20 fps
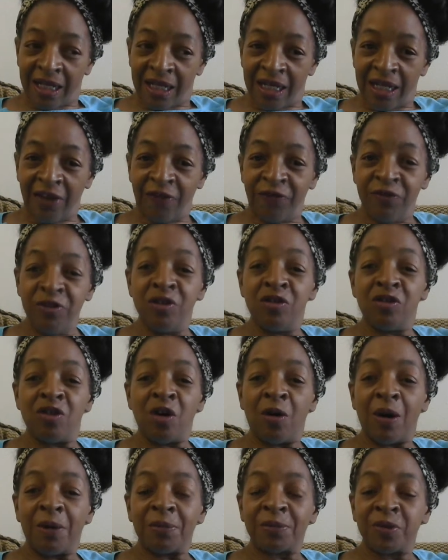If you
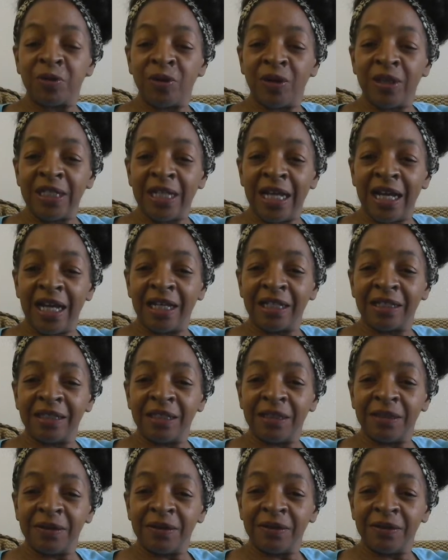go up to a young
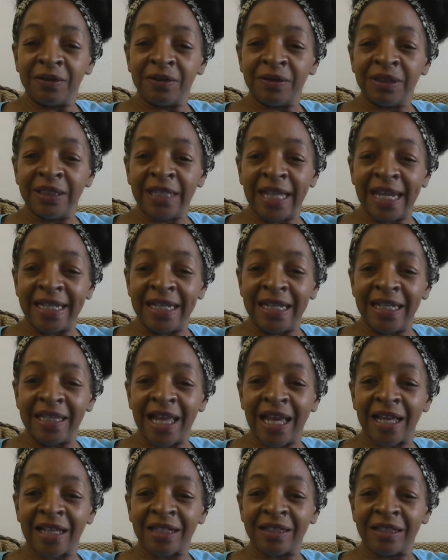lady
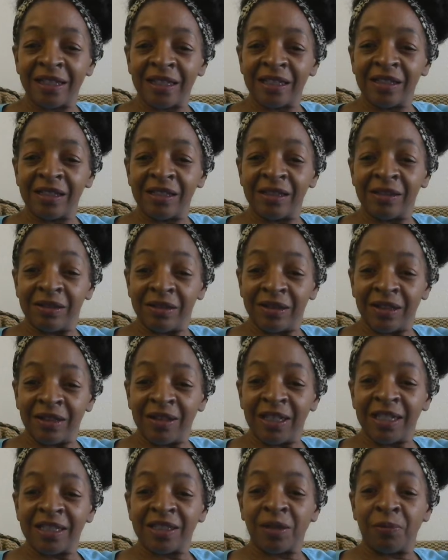that
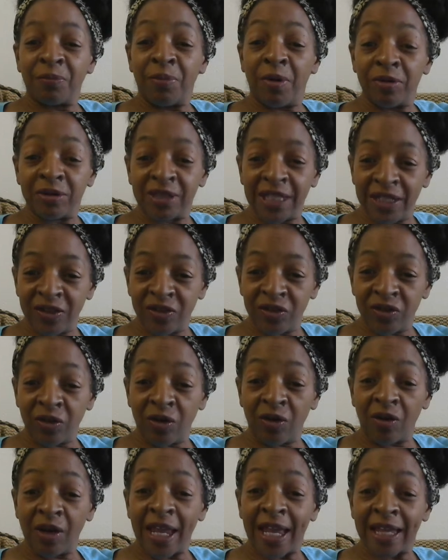is a
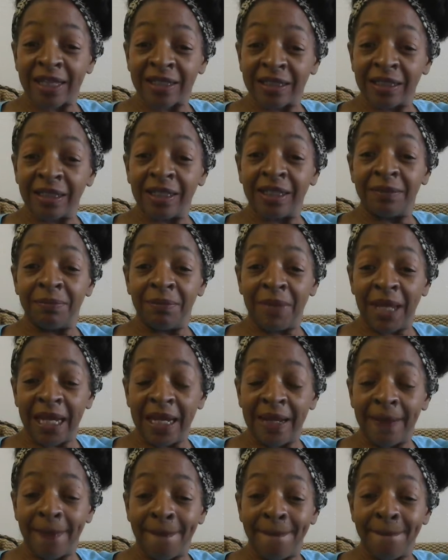potential excellent
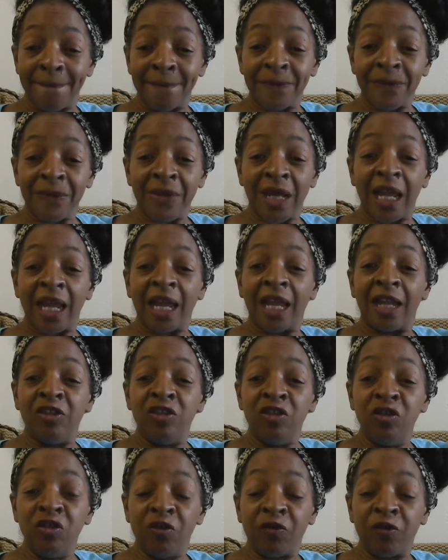mate and
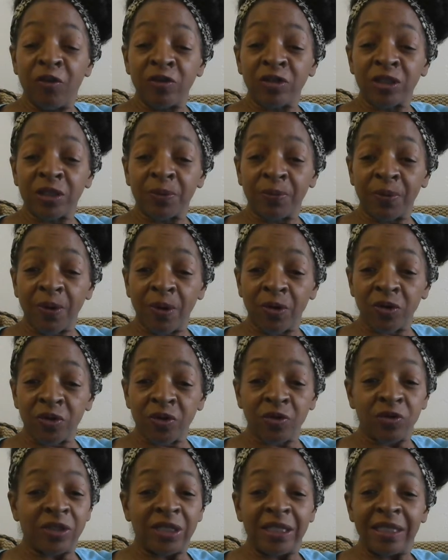you first approach
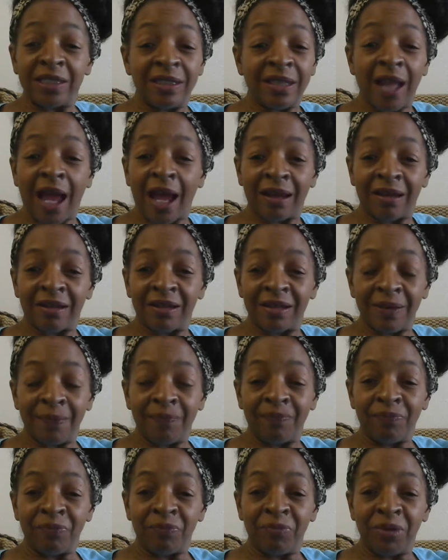her, she's not going to
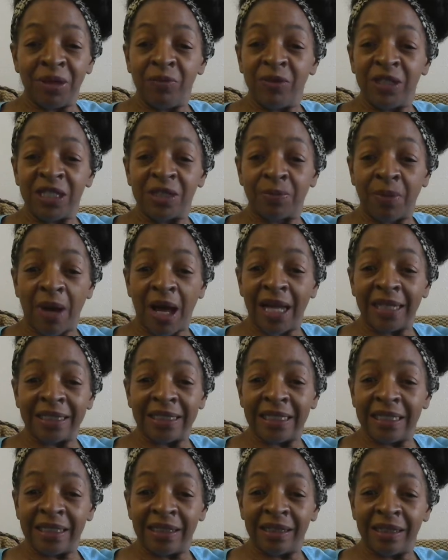be
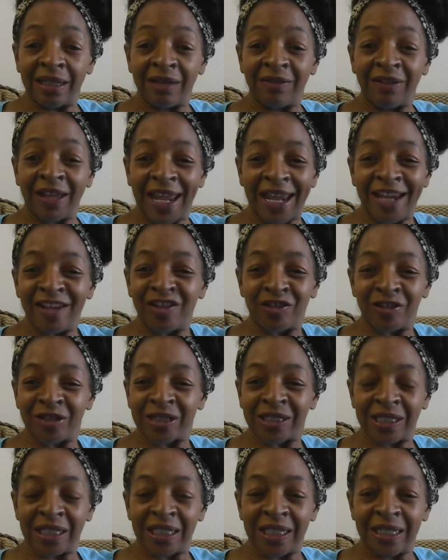responding
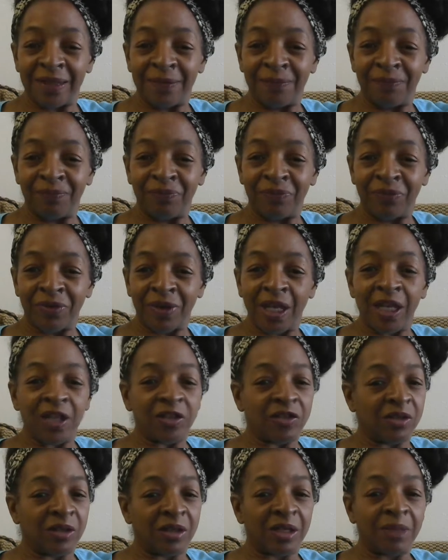anxiously.
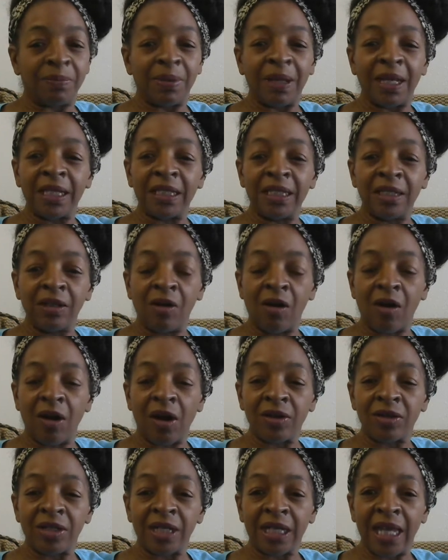She's going to play a little
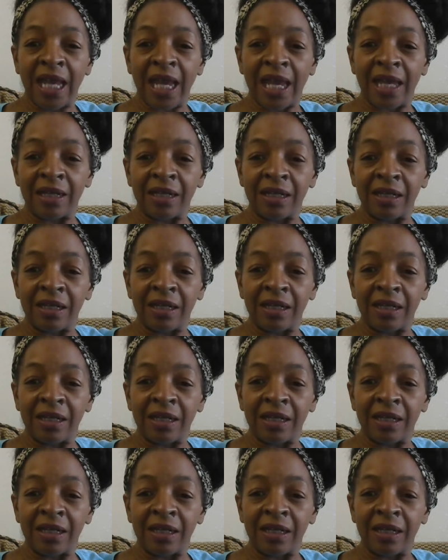hard to get.